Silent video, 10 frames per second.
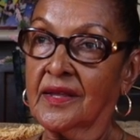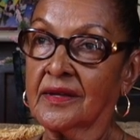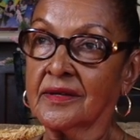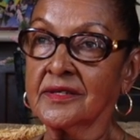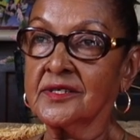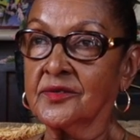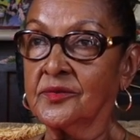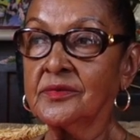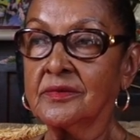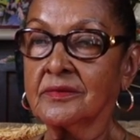And
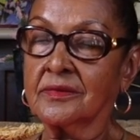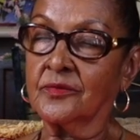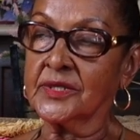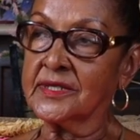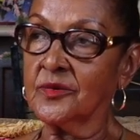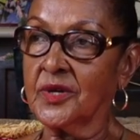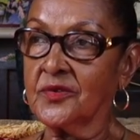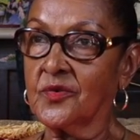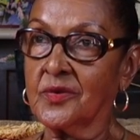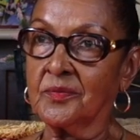so we
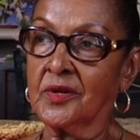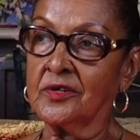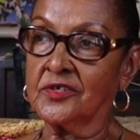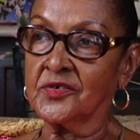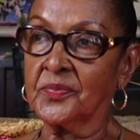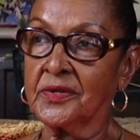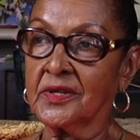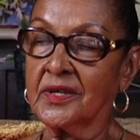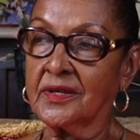went back on to play.